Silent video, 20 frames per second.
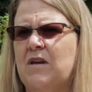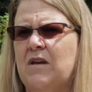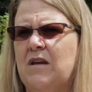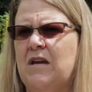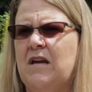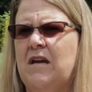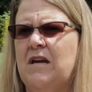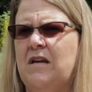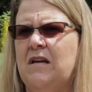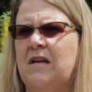
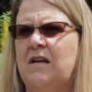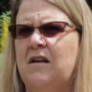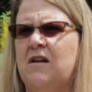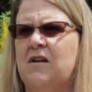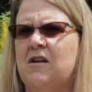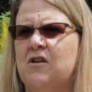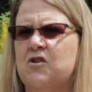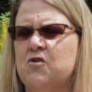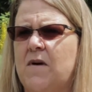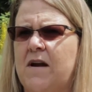He
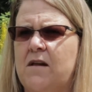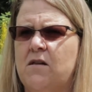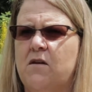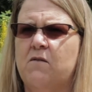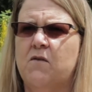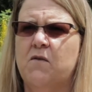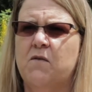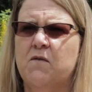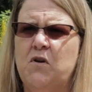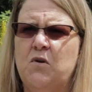needed a
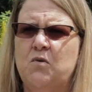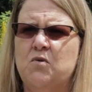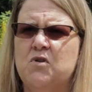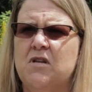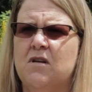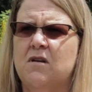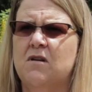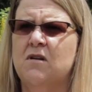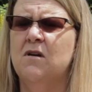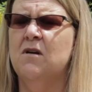tri-level
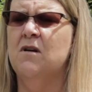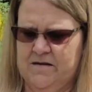fusion.